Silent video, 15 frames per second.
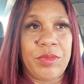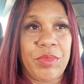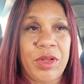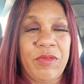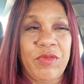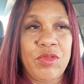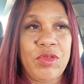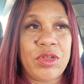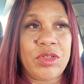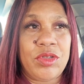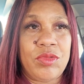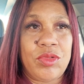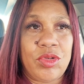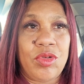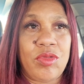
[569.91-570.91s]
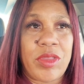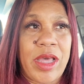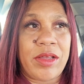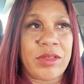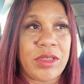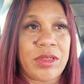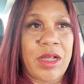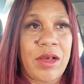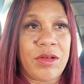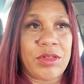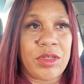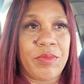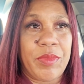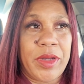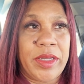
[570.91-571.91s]
But if you just do $2,000 a
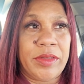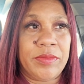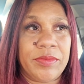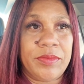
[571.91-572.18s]
month,